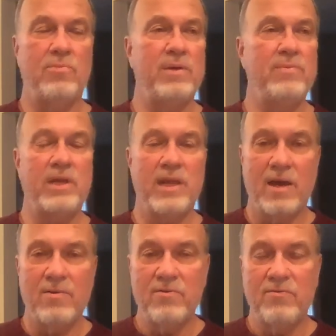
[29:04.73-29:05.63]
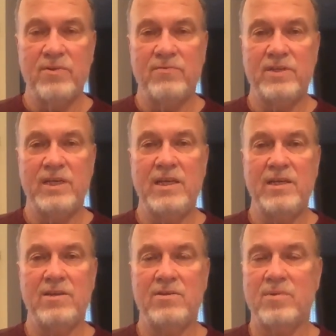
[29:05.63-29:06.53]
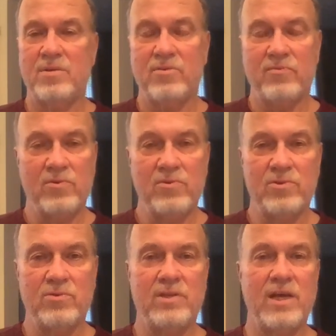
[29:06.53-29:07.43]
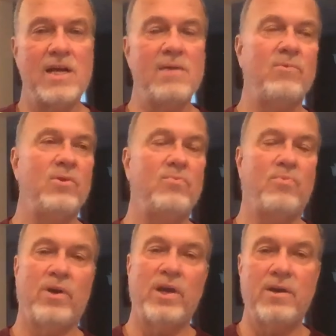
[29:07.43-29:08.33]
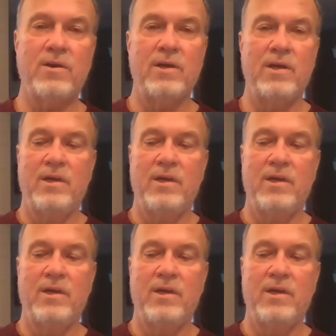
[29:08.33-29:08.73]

maybe an hour 15 in my devotional time with prayer